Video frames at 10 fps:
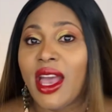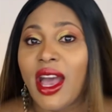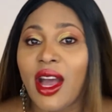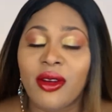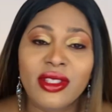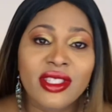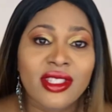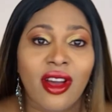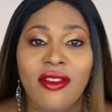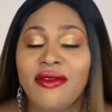out
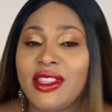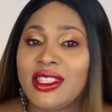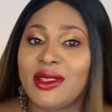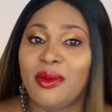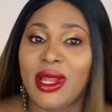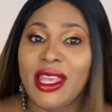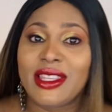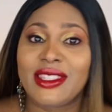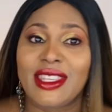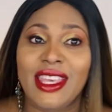of this
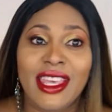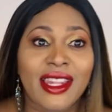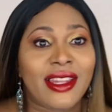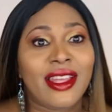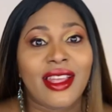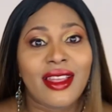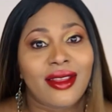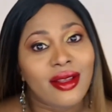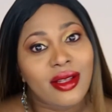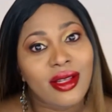place in
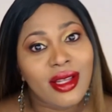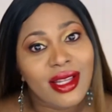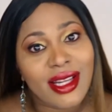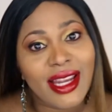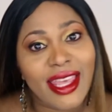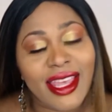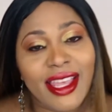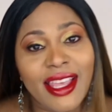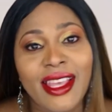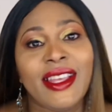
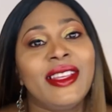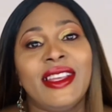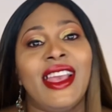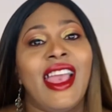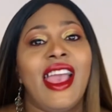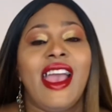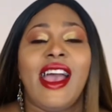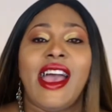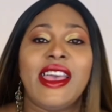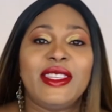bing.
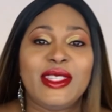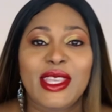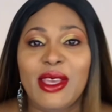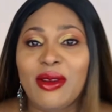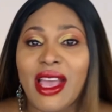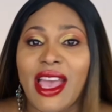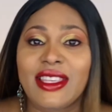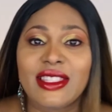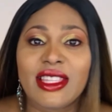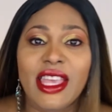I see you
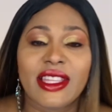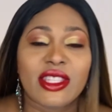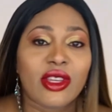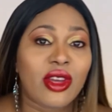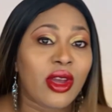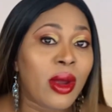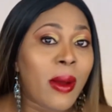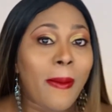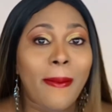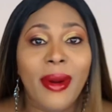guys later.
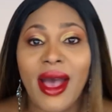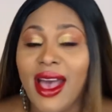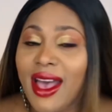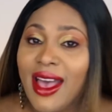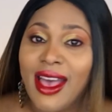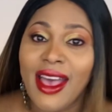Bye.